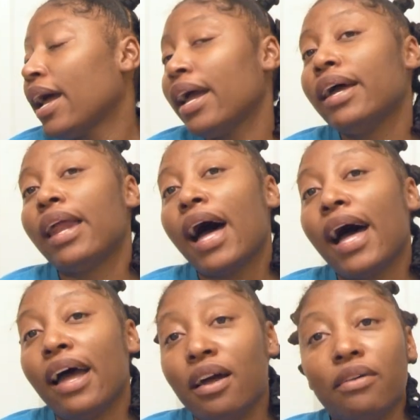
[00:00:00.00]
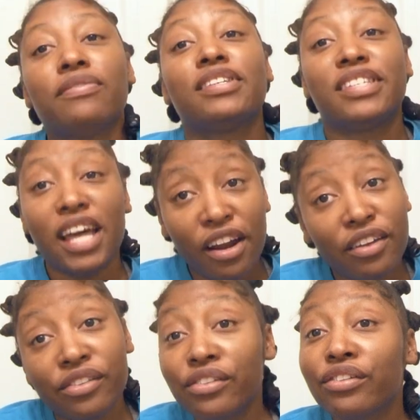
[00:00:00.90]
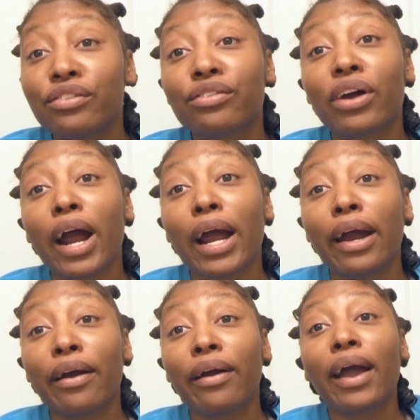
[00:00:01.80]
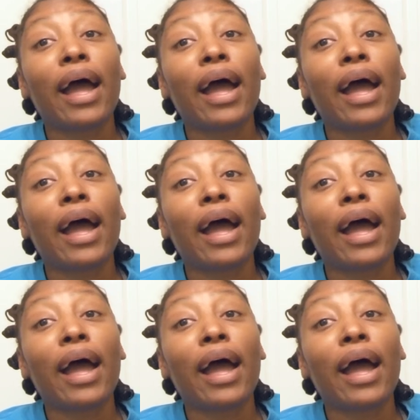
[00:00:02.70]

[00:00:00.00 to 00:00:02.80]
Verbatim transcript: and I have sat on the dryer.